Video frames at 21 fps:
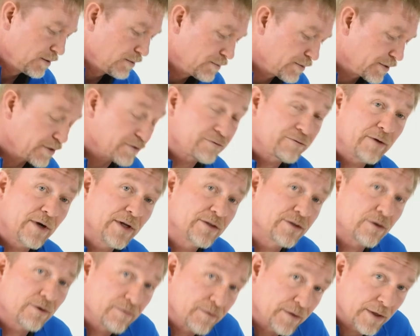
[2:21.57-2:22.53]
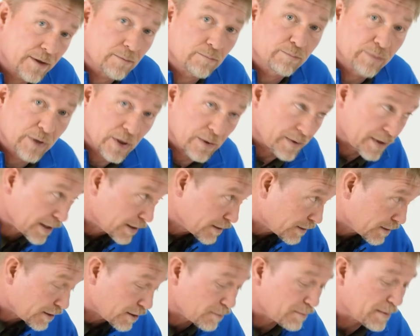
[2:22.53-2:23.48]
while your friends are over there blowing
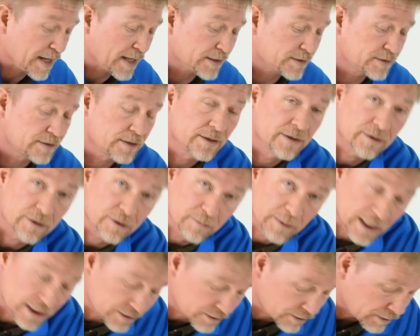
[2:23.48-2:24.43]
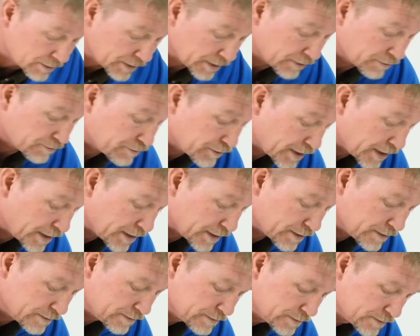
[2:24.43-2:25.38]
into their mats, your mat's already
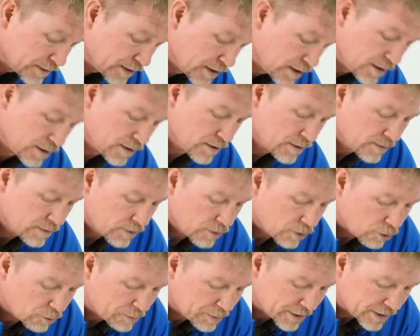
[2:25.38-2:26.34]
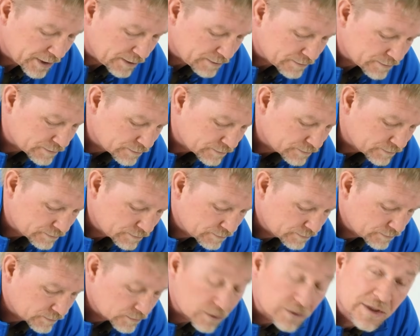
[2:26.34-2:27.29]
inflated. Open it,
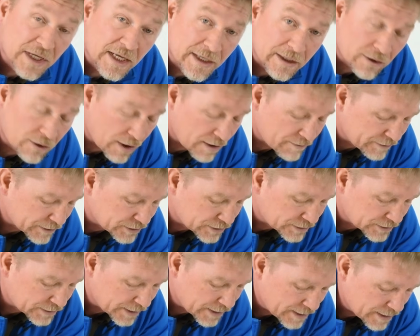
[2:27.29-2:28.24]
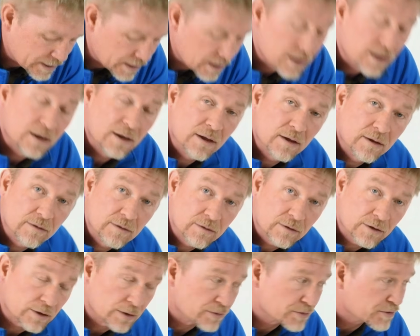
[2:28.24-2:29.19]
or take it off I should say,
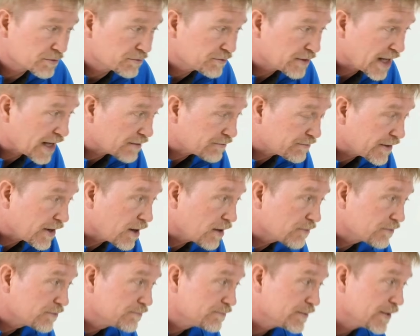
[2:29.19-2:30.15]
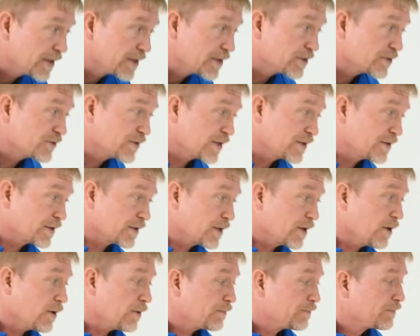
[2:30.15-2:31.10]
close the flat valve, and you're set to
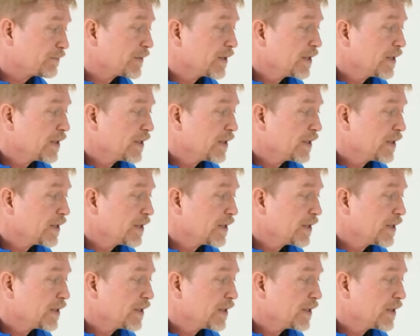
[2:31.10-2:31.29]
go.